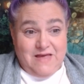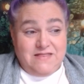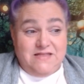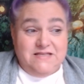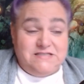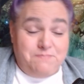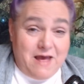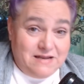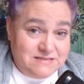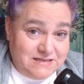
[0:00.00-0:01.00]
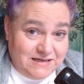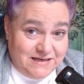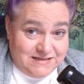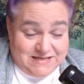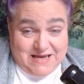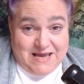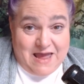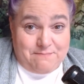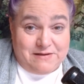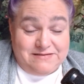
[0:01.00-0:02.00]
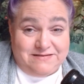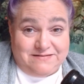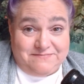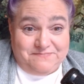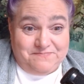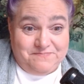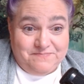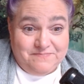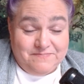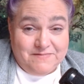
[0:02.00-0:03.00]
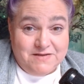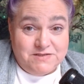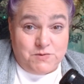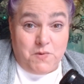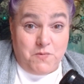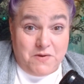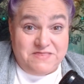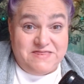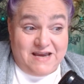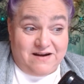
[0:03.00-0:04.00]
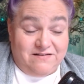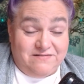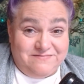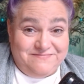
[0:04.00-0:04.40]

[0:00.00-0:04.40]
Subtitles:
And then this Palestinian thing happened. So we went there,